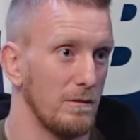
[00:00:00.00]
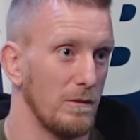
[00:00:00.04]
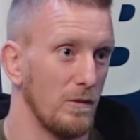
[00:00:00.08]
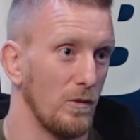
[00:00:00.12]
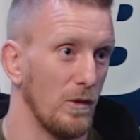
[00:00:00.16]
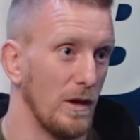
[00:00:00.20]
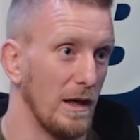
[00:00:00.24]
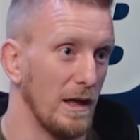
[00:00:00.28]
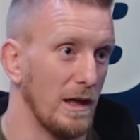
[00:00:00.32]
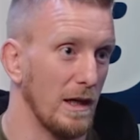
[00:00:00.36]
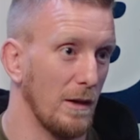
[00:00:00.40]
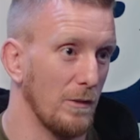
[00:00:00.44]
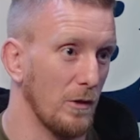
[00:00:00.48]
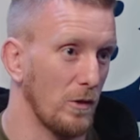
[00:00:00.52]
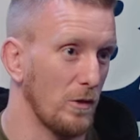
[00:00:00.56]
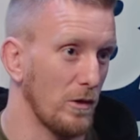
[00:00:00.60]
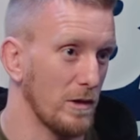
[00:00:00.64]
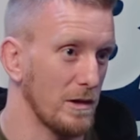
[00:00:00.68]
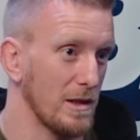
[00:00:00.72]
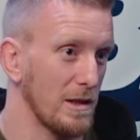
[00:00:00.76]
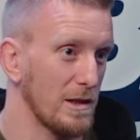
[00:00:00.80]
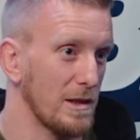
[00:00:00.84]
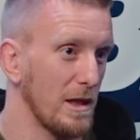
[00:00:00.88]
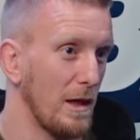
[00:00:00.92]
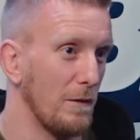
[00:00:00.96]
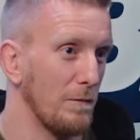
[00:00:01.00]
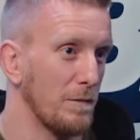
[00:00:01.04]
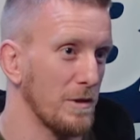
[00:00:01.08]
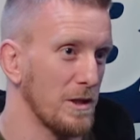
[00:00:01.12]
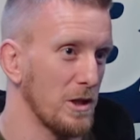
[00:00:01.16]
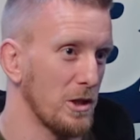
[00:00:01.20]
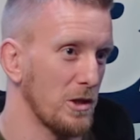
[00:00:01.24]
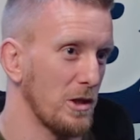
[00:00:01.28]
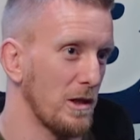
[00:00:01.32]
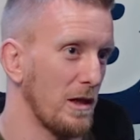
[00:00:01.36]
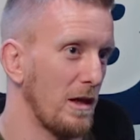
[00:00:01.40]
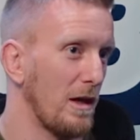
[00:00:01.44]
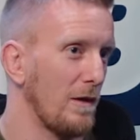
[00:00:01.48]
we come across a certain
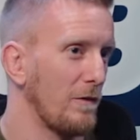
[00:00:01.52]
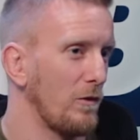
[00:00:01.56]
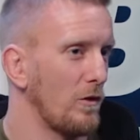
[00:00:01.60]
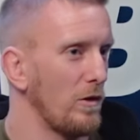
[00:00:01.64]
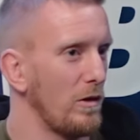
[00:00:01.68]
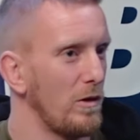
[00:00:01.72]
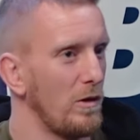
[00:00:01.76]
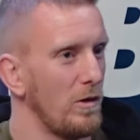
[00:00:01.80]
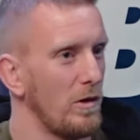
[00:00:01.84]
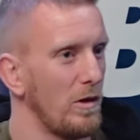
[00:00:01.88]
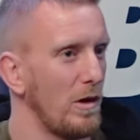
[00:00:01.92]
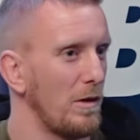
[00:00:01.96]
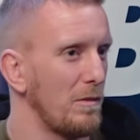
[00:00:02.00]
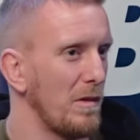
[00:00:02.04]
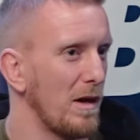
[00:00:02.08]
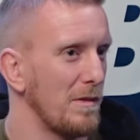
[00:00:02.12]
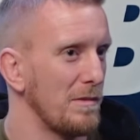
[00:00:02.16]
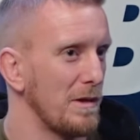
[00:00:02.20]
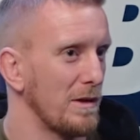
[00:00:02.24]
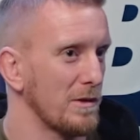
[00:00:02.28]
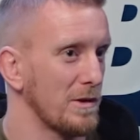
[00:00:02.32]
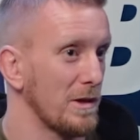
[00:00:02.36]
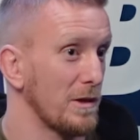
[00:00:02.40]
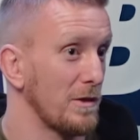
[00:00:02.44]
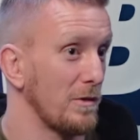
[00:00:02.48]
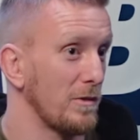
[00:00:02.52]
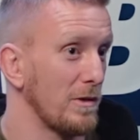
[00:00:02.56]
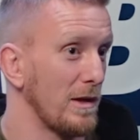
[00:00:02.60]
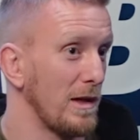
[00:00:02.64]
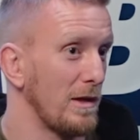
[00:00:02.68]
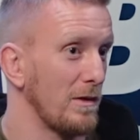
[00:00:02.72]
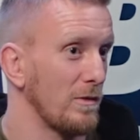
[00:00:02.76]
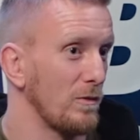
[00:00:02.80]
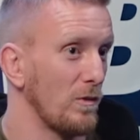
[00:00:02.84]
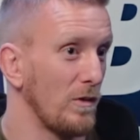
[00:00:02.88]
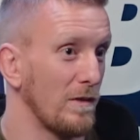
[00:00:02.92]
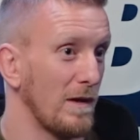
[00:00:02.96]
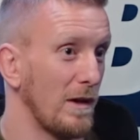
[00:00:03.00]
position that I thought, oh, I might be able to do
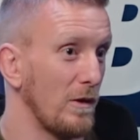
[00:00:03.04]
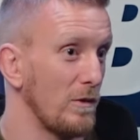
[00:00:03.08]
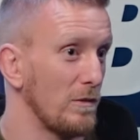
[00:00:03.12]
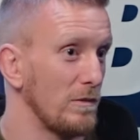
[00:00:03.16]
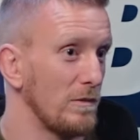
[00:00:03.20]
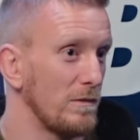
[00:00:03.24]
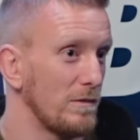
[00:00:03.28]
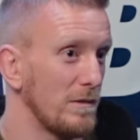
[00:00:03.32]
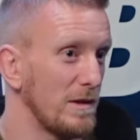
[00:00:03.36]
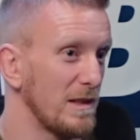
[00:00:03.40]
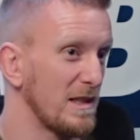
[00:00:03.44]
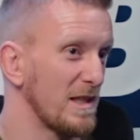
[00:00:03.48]
that without,